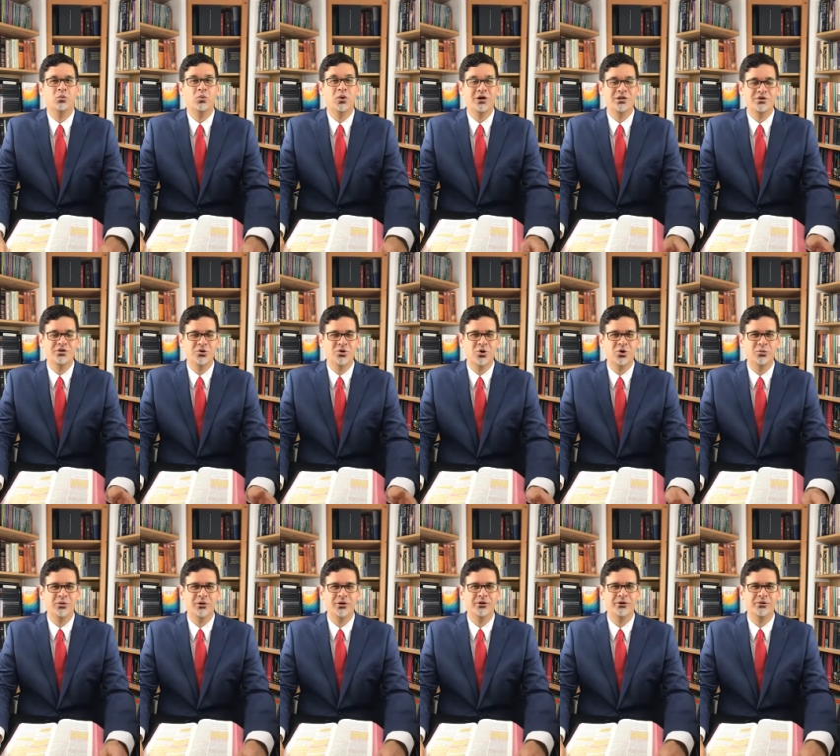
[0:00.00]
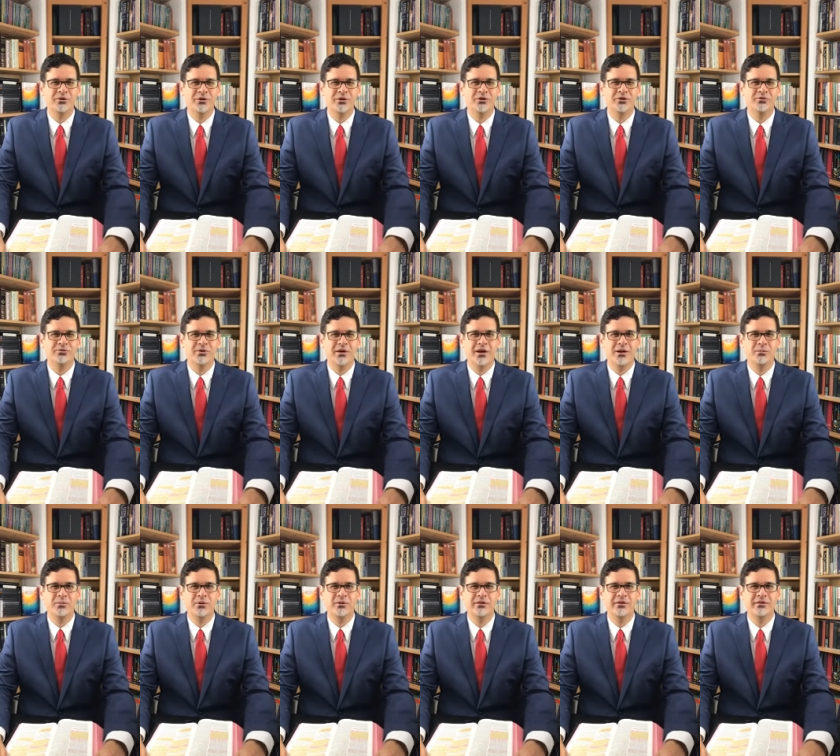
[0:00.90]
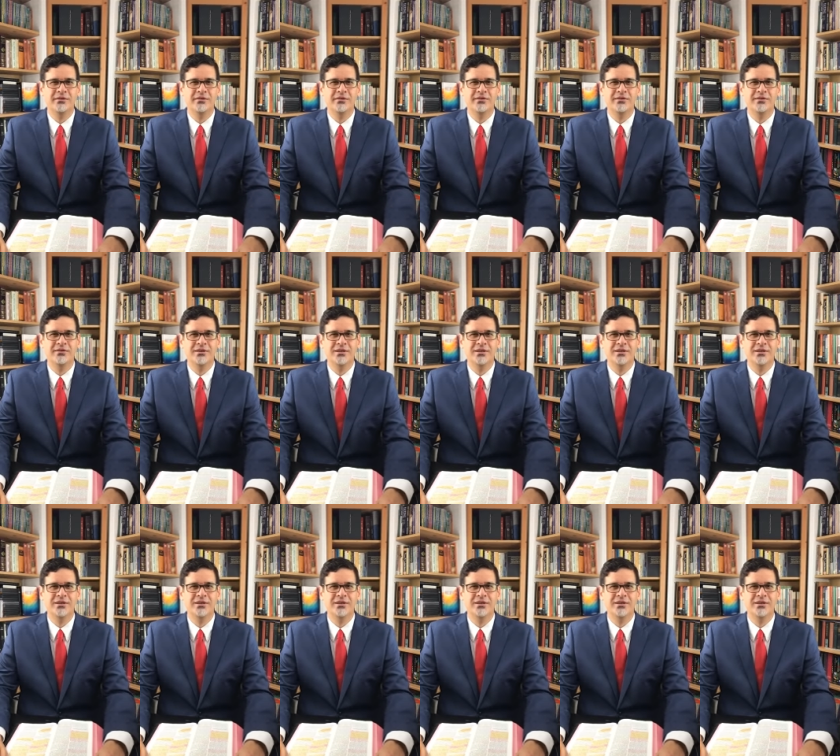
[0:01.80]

watch over you and your families.